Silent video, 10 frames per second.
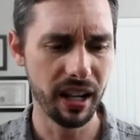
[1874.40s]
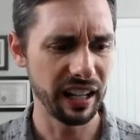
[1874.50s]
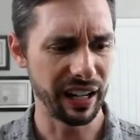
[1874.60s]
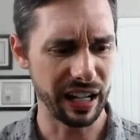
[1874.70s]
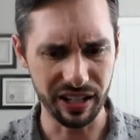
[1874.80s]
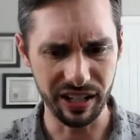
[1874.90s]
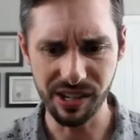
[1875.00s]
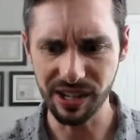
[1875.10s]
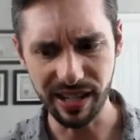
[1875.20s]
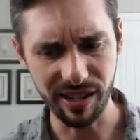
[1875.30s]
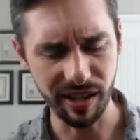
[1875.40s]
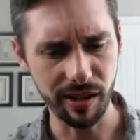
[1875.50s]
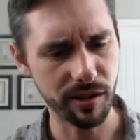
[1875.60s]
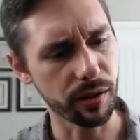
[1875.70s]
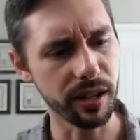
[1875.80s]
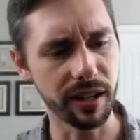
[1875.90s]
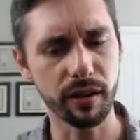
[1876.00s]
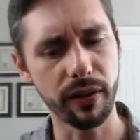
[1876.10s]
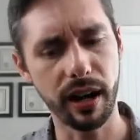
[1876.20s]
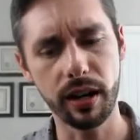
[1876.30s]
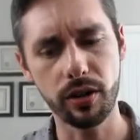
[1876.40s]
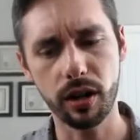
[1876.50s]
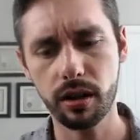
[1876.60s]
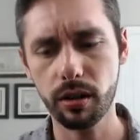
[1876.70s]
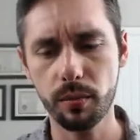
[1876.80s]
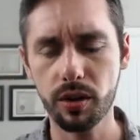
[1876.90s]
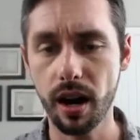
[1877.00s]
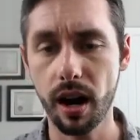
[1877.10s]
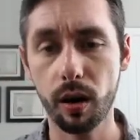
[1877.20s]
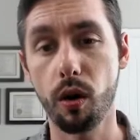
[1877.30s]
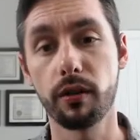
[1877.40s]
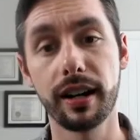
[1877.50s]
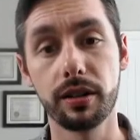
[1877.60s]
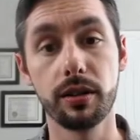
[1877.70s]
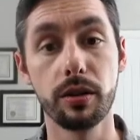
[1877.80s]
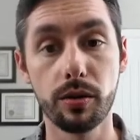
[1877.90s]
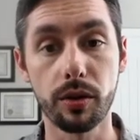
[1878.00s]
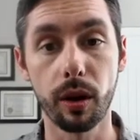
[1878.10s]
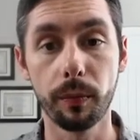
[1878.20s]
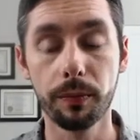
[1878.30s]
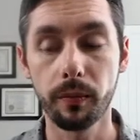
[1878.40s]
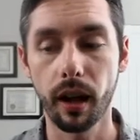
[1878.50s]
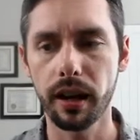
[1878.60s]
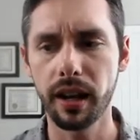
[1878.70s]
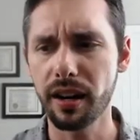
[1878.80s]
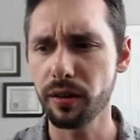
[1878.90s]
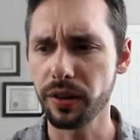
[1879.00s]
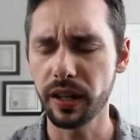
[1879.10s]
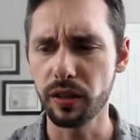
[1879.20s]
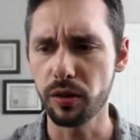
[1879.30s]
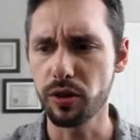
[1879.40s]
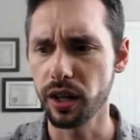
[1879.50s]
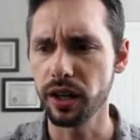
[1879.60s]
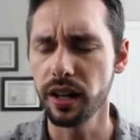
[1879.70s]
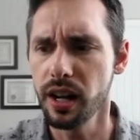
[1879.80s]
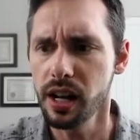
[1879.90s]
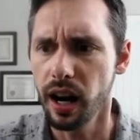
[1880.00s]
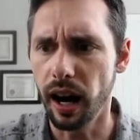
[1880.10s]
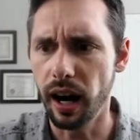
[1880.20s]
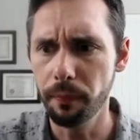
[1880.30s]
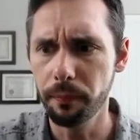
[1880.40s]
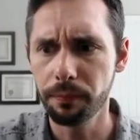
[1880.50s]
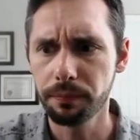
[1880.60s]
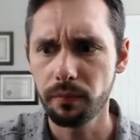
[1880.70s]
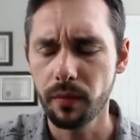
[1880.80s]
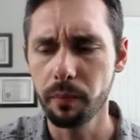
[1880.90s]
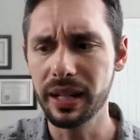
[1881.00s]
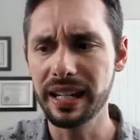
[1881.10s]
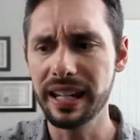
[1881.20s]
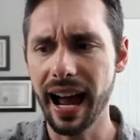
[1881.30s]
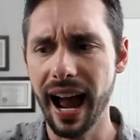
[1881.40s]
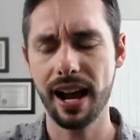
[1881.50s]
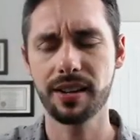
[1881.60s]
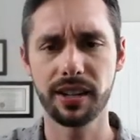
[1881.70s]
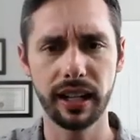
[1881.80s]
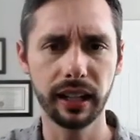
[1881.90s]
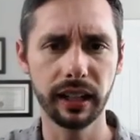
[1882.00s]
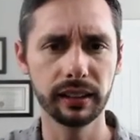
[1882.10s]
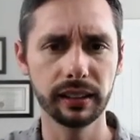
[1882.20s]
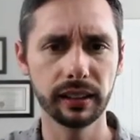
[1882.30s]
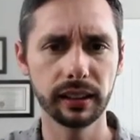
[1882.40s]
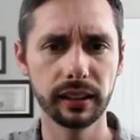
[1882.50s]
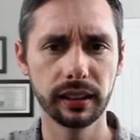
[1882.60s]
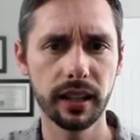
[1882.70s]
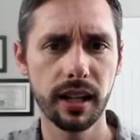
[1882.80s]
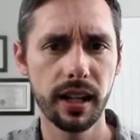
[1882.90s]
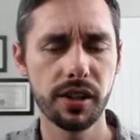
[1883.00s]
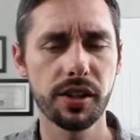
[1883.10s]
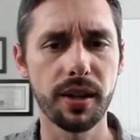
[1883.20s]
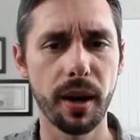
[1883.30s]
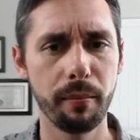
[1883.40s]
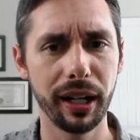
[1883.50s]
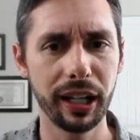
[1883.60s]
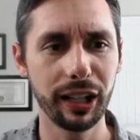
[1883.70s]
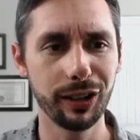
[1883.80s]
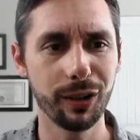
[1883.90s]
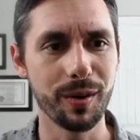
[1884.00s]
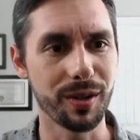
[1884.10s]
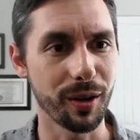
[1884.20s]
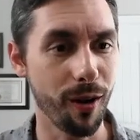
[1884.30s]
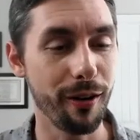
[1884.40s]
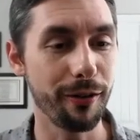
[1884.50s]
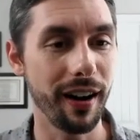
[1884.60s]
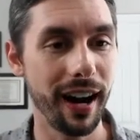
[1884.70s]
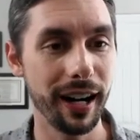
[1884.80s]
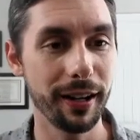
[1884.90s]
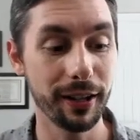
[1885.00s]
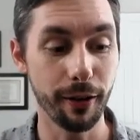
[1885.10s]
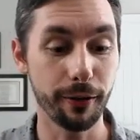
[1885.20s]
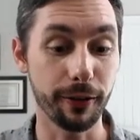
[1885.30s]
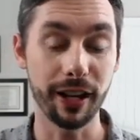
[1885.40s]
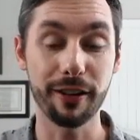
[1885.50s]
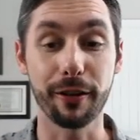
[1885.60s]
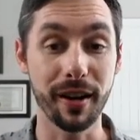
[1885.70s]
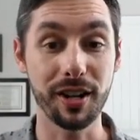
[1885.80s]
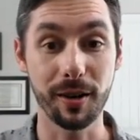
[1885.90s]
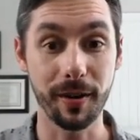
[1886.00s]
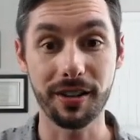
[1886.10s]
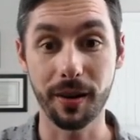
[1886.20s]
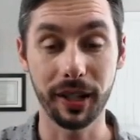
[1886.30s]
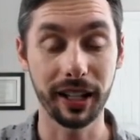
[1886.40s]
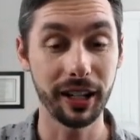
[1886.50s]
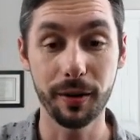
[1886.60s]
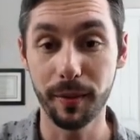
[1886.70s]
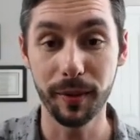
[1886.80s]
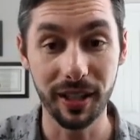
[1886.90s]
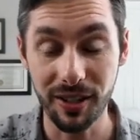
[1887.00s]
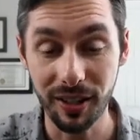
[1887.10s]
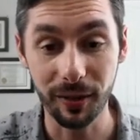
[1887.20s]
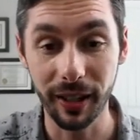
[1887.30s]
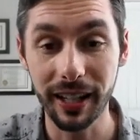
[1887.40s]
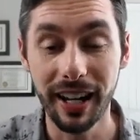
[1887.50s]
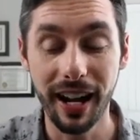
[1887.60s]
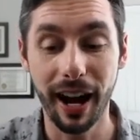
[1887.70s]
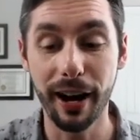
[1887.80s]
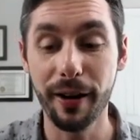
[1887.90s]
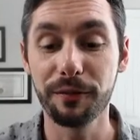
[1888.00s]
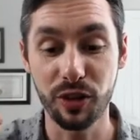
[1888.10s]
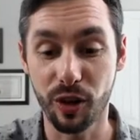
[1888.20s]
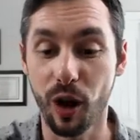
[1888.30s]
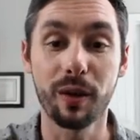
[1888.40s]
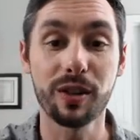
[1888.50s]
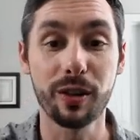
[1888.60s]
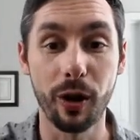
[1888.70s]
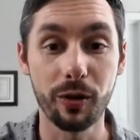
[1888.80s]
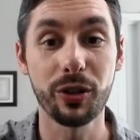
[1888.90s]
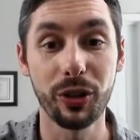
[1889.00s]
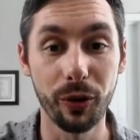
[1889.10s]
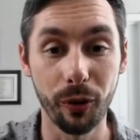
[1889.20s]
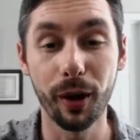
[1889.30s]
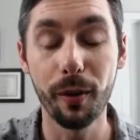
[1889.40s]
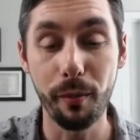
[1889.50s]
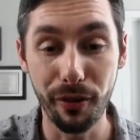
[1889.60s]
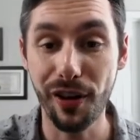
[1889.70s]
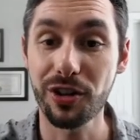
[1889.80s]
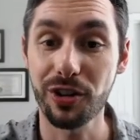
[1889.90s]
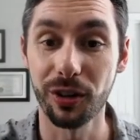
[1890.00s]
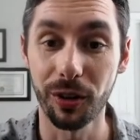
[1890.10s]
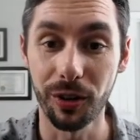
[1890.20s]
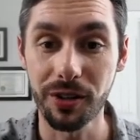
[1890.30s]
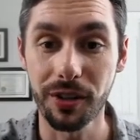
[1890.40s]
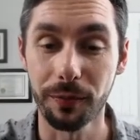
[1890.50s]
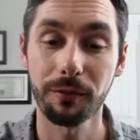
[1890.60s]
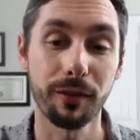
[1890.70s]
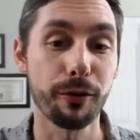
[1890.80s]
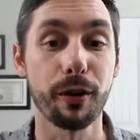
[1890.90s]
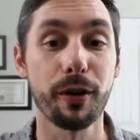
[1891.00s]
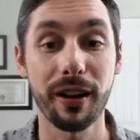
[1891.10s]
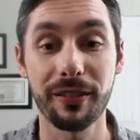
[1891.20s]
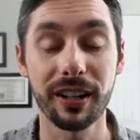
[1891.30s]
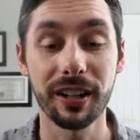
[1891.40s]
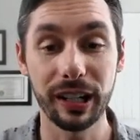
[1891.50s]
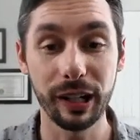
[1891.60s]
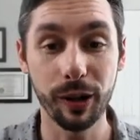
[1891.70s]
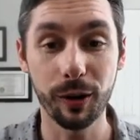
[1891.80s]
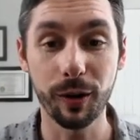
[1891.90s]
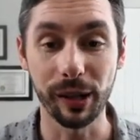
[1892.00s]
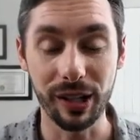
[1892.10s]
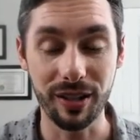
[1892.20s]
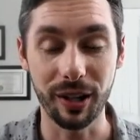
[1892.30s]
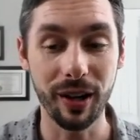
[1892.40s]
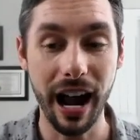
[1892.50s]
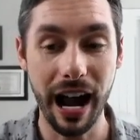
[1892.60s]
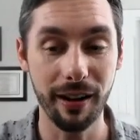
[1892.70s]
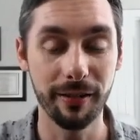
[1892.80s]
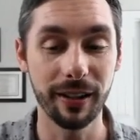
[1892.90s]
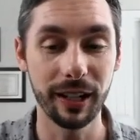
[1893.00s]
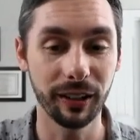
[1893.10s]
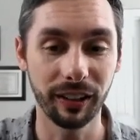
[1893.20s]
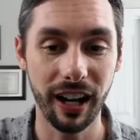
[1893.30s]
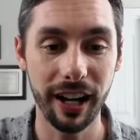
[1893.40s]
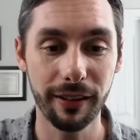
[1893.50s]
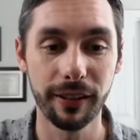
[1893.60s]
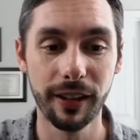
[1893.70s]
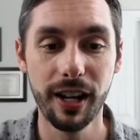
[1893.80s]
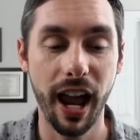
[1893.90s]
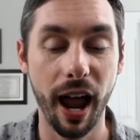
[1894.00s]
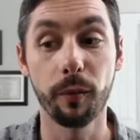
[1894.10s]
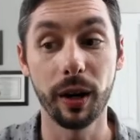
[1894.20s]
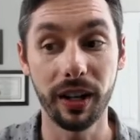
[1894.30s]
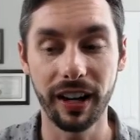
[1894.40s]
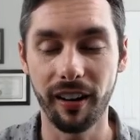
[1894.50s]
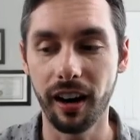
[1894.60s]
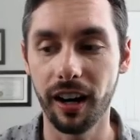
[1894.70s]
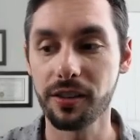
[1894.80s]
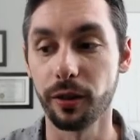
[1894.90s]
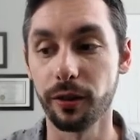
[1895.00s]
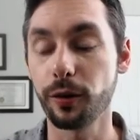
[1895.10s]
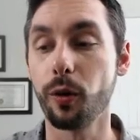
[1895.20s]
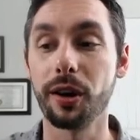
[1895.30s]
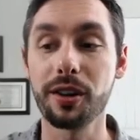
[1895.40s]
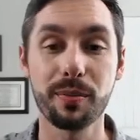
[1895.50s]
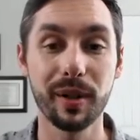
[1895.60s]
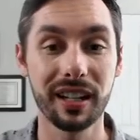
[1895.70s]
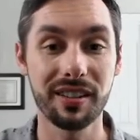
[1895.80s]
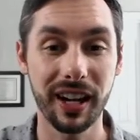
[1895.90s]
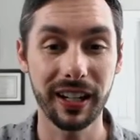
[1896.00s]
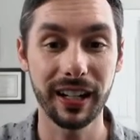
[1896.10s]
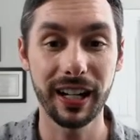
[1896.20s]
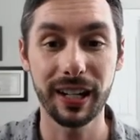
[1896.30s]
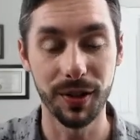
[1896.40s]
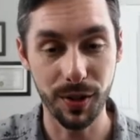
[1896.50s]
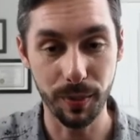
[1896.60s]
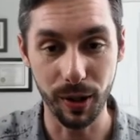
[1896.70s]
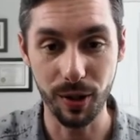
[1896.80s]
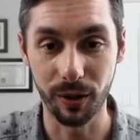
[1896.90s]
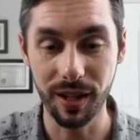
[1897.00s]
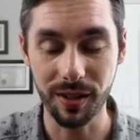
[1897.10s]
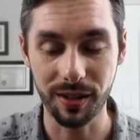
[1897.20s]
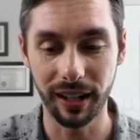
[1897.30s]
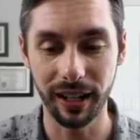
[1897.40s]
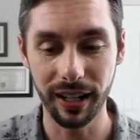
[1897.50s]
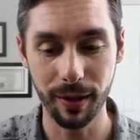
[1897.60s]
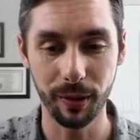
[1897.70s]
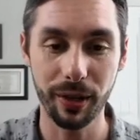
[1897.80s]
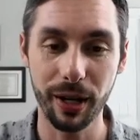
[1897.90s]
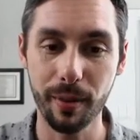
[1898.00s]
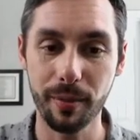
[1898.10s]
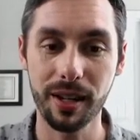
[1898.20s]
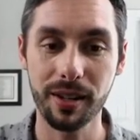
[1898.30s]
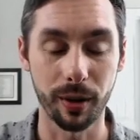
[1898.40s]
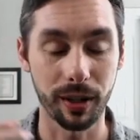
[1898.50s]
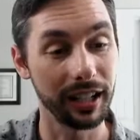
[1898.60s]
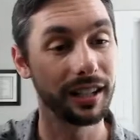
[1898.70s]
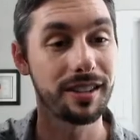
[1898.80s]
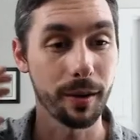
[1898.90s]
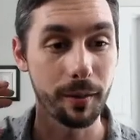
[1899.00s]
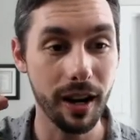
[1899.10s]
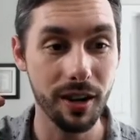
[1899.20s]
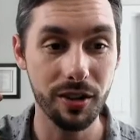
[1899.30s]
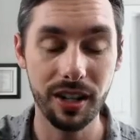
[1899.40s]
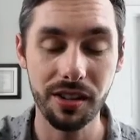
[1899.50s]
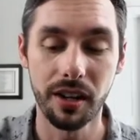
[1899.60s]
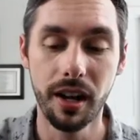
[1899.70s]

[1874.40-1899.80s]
like diseases or things of that nature, because I'm just not qualified to do so. And I don't think you should be asking somebody who isn't qualified, for information about something that you may be concerned with. You should always go to your professionals for whatever, queries that you have in your life and where they are. So of course, being psychic and spiritualist, hypnotherapist, working in the subconscious,